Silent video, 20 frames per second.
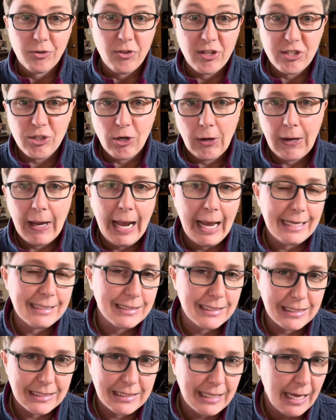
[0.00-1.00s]

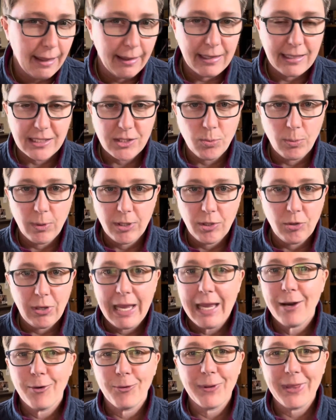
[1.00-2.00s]
sarcastic Sallys, where you
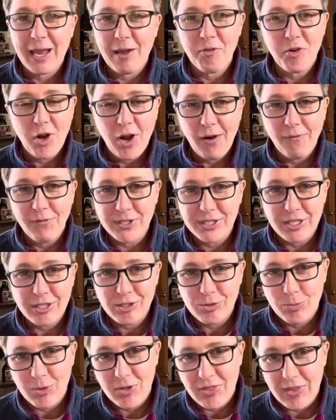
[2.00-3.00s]
can't really have a
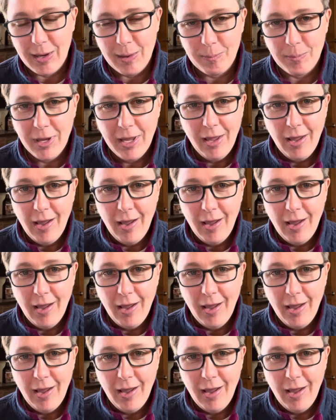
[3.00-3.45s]
conversation with them